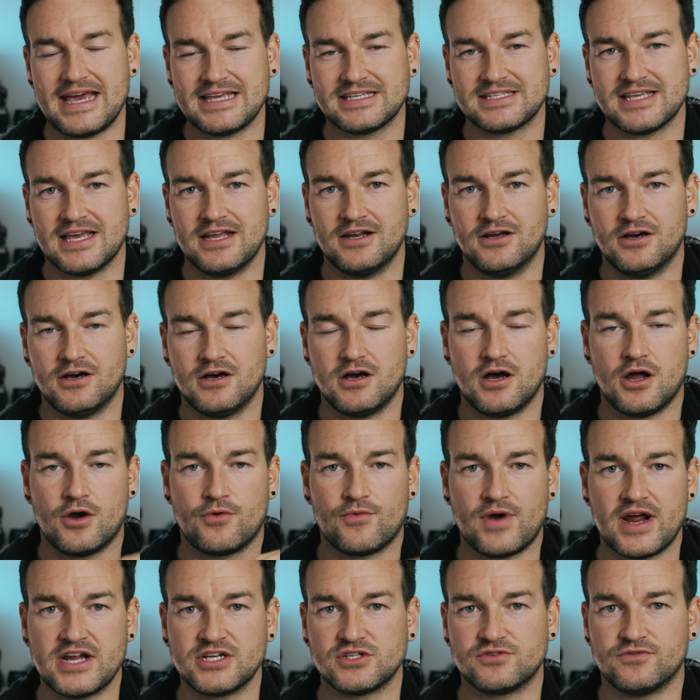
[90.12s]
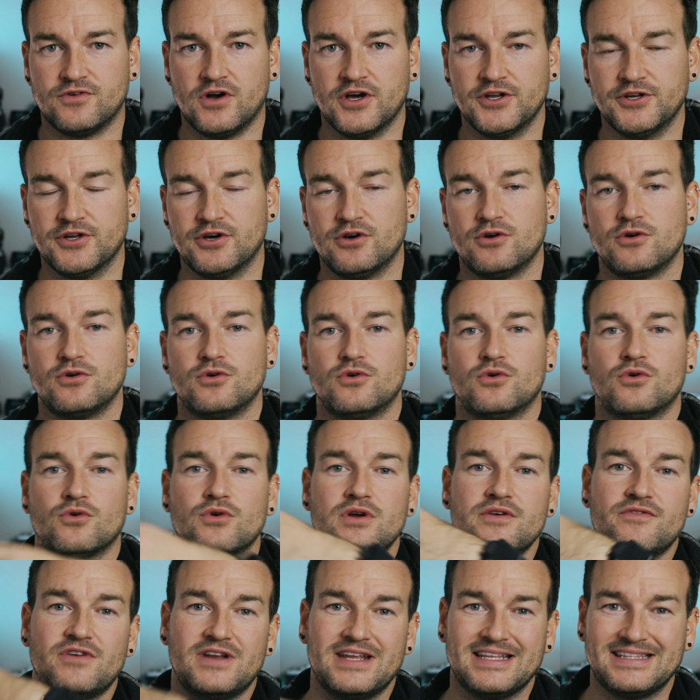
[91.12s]
SLR, a rangefinder, or
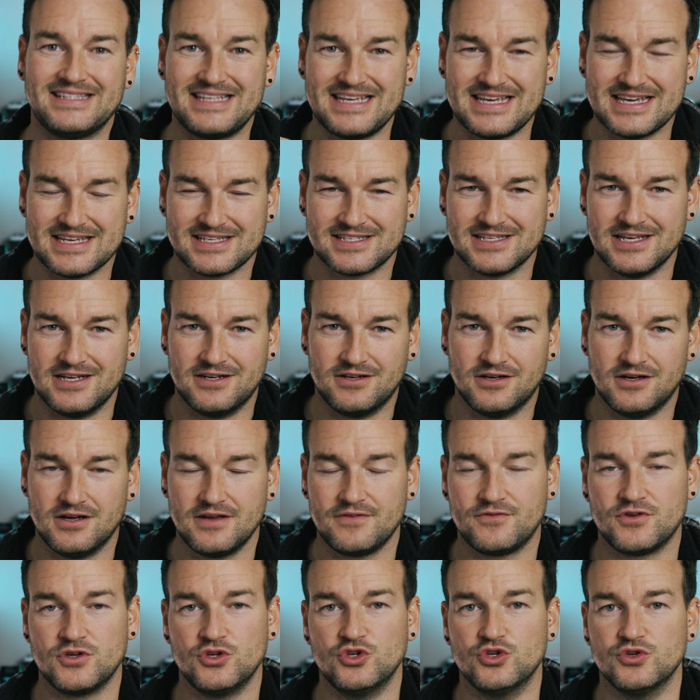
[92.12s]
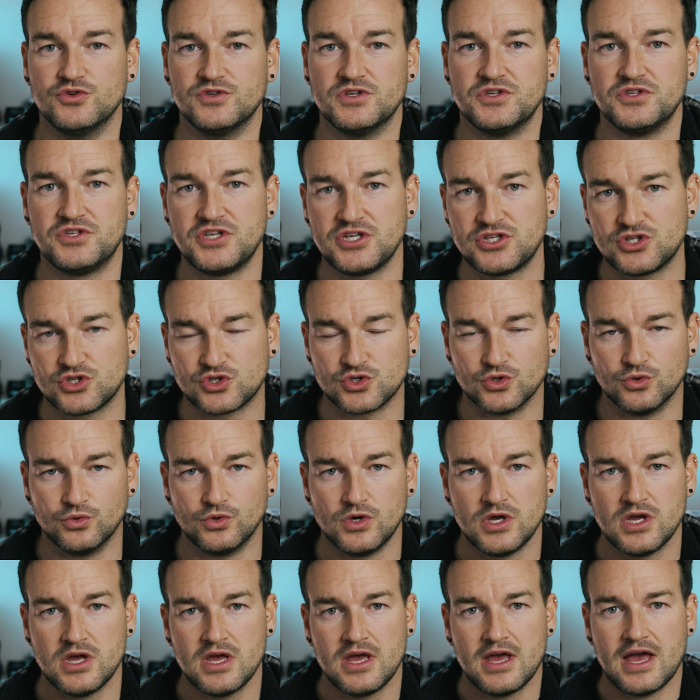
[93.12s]
even a DSLR if you're using digital.
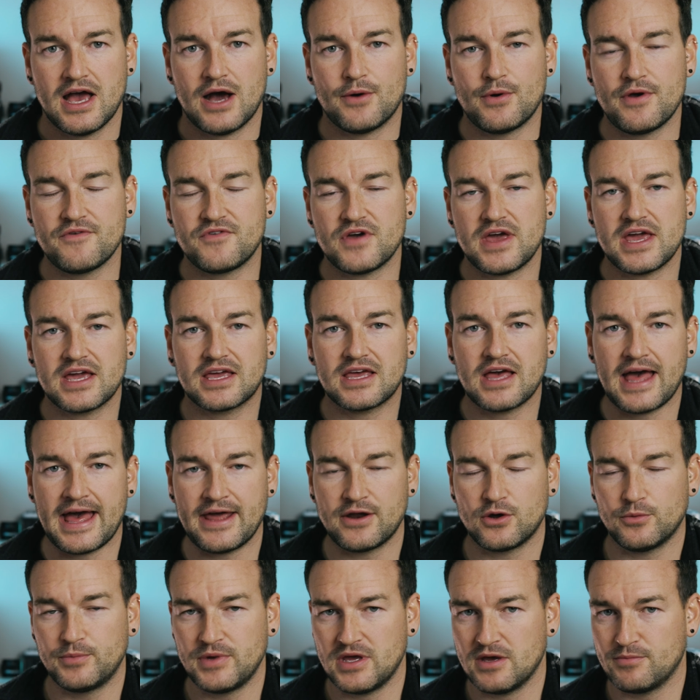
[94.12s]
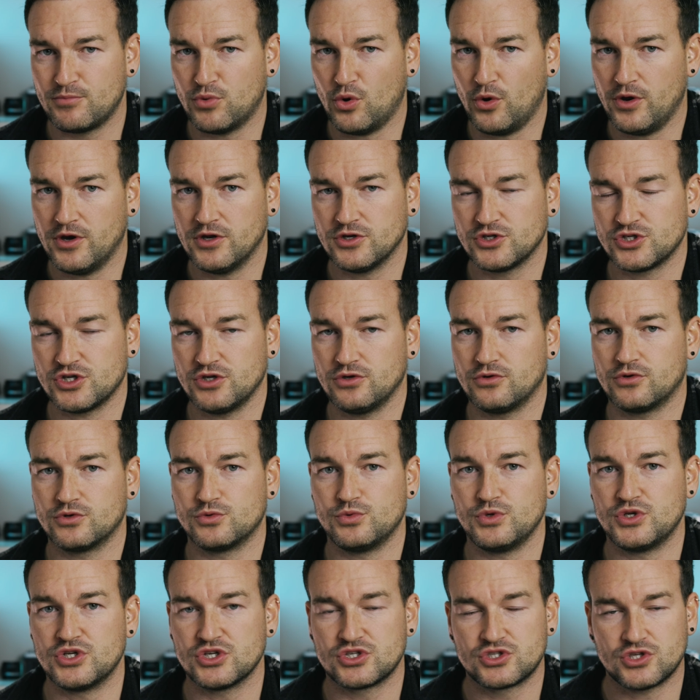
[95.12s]
However, it cannot be a point and shoot because
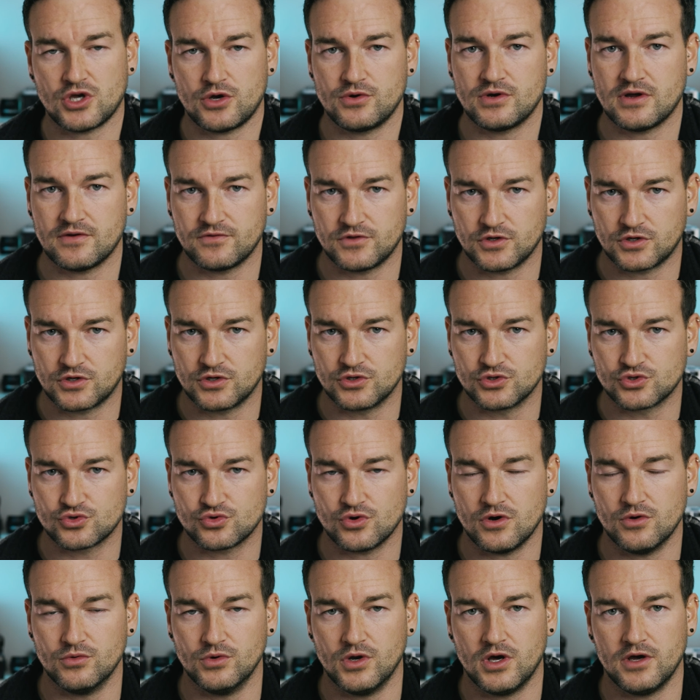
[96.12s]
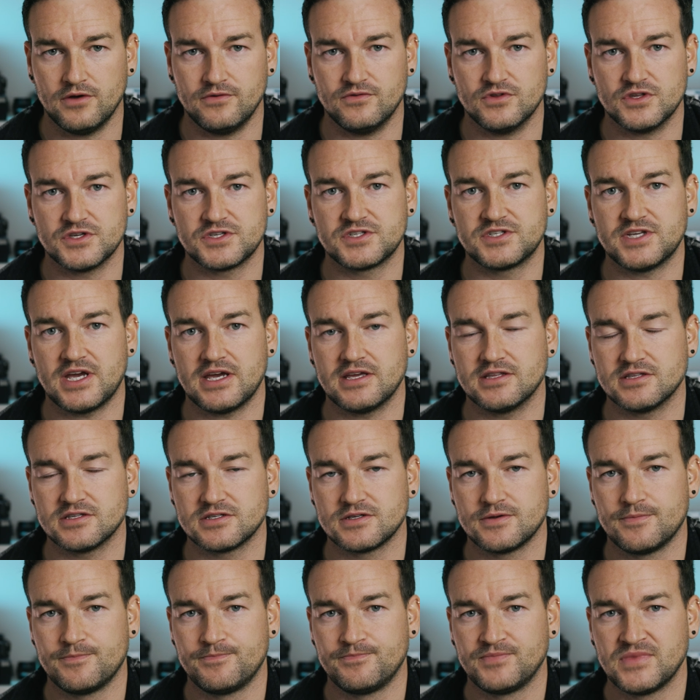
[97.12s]
we just don't have the control over the
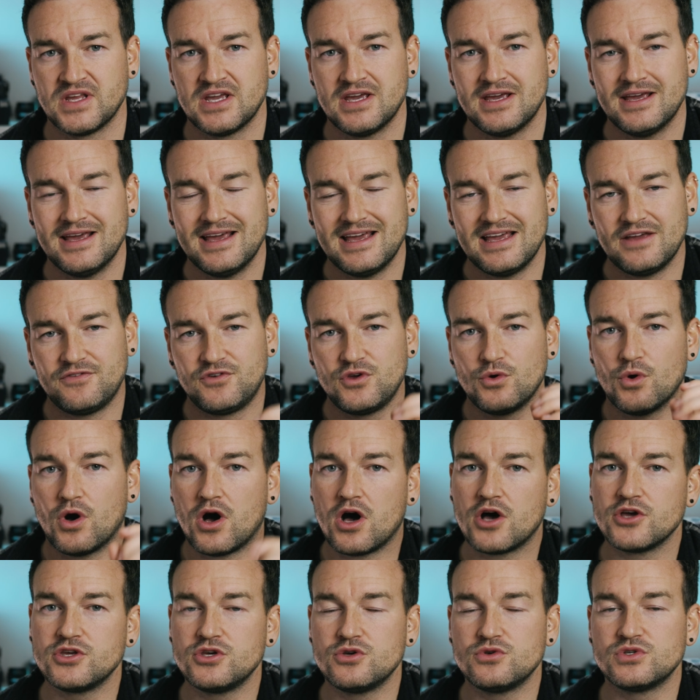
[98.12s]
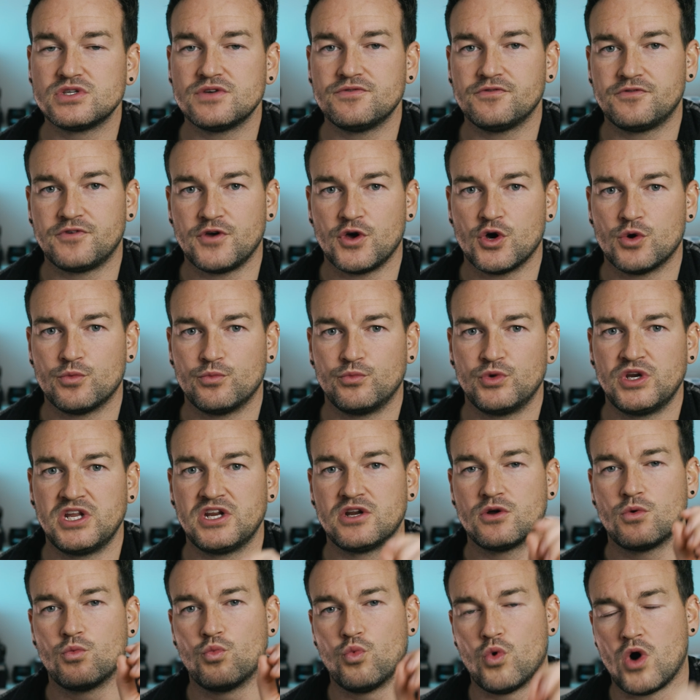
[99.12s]
settings. If you are using film, we need
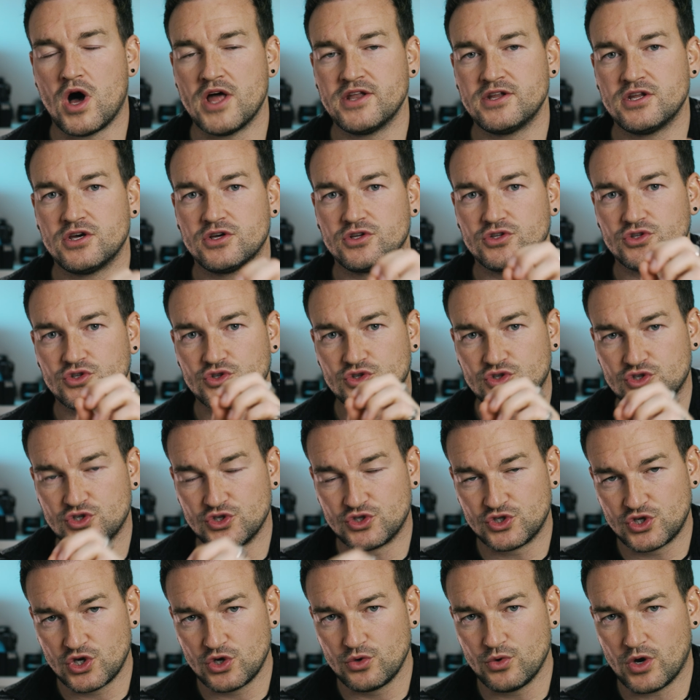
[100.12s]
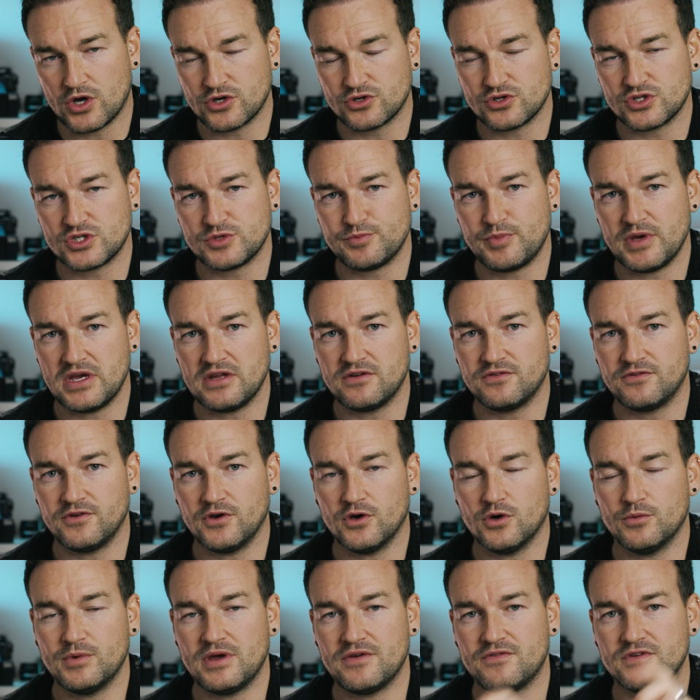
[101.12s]
a 1 to 200 speed
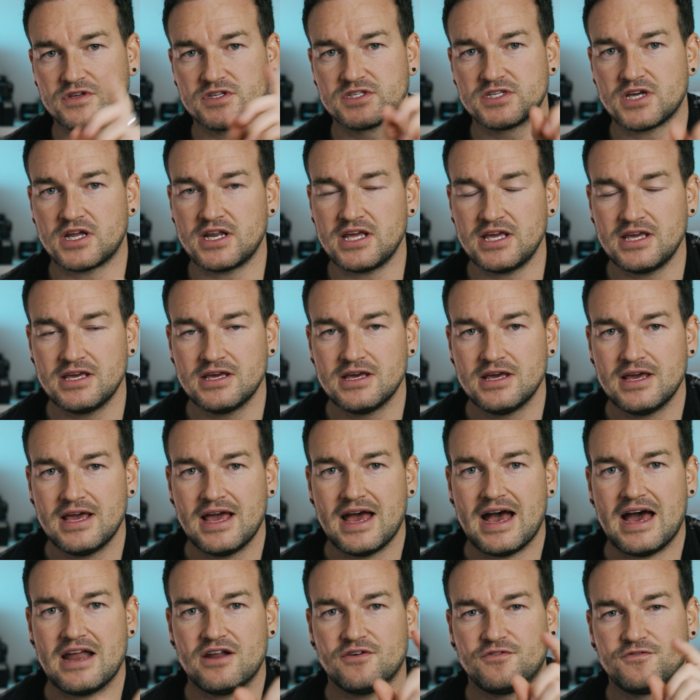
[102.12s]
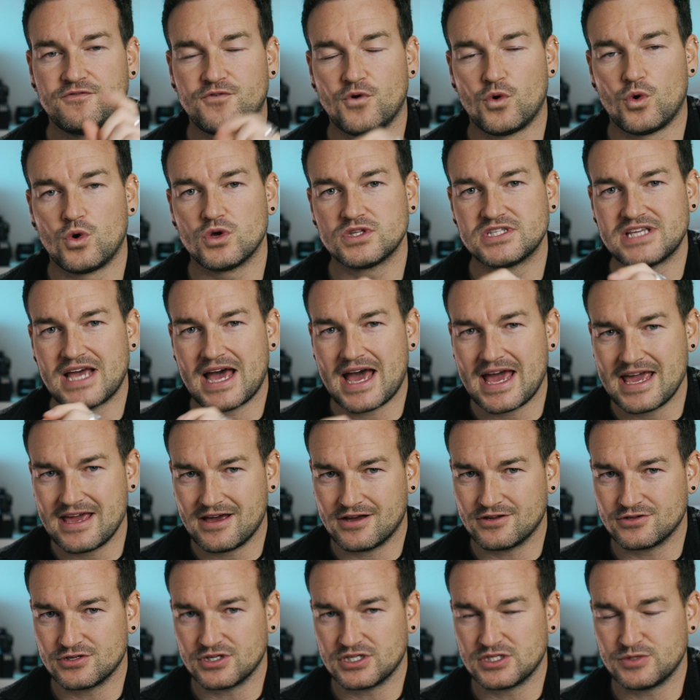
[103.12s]
film if it's sunny, and a 4 to
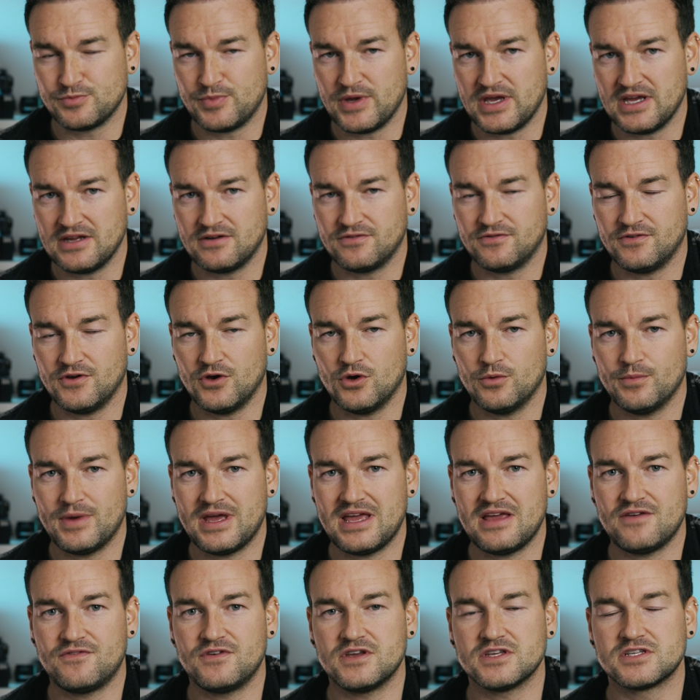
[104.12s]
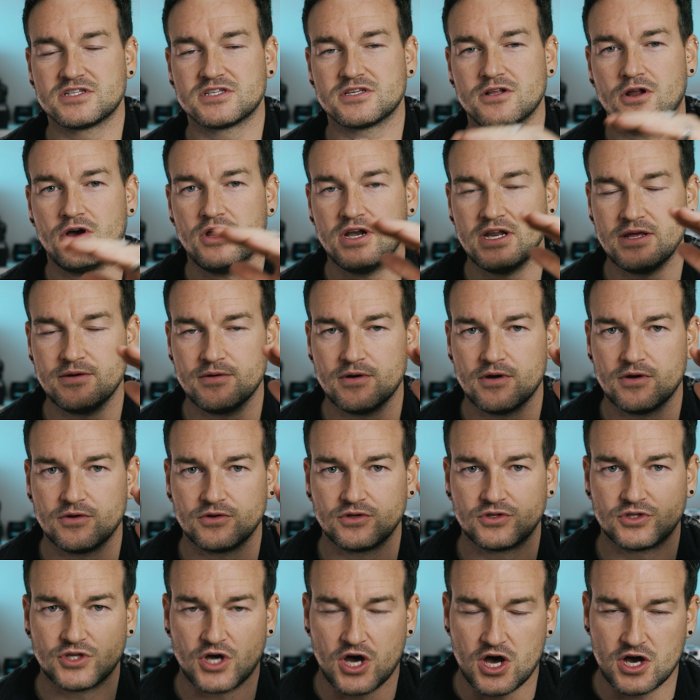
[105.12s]
800 speed film if it's slightly
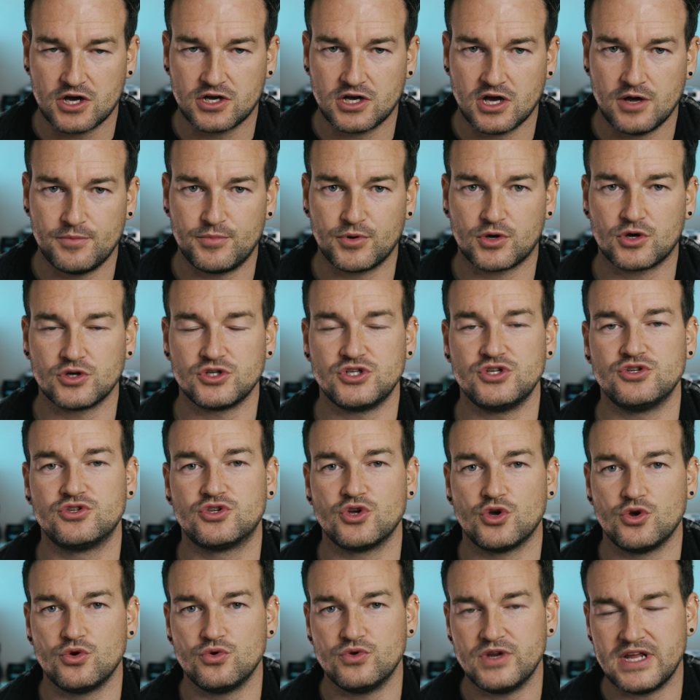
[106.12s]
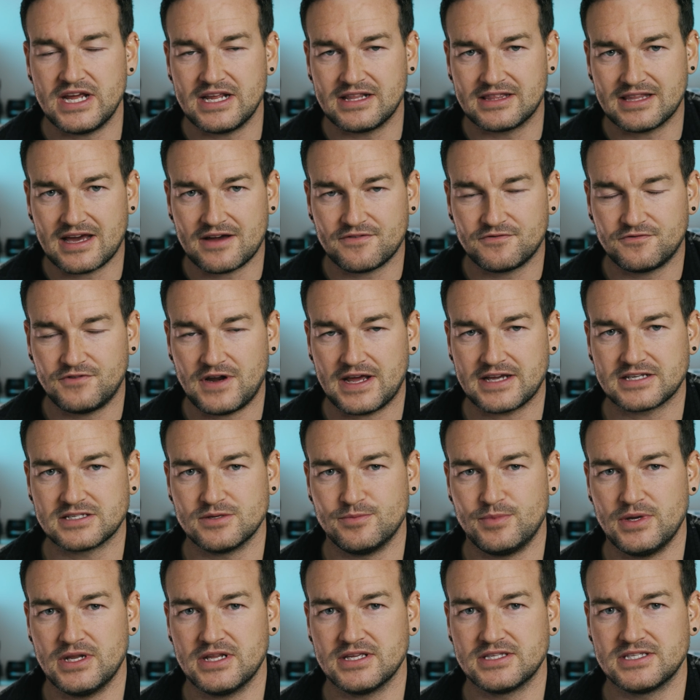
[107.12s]
darker, because you do need that
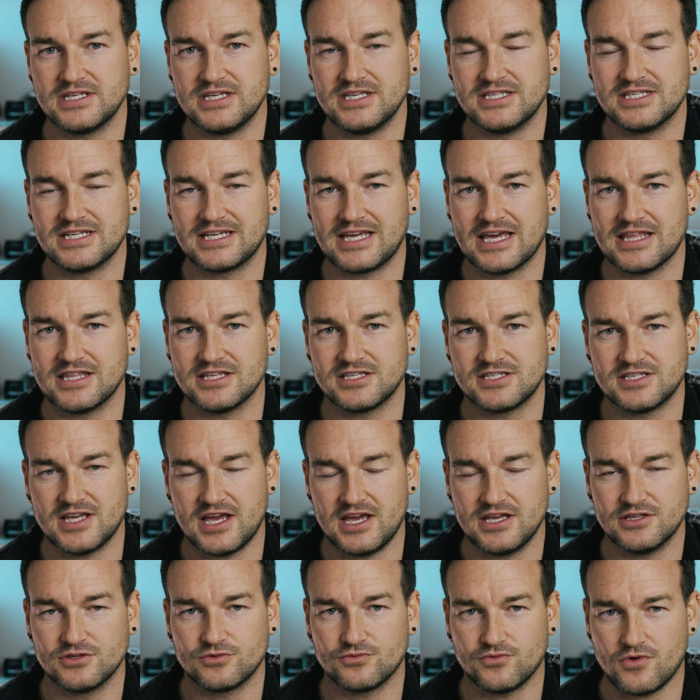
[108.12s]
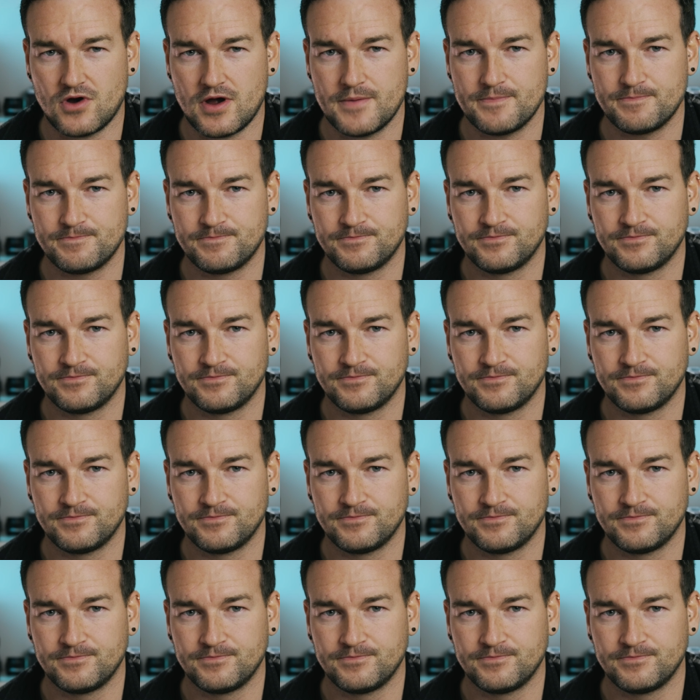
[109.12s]
flexibility to get the settings right.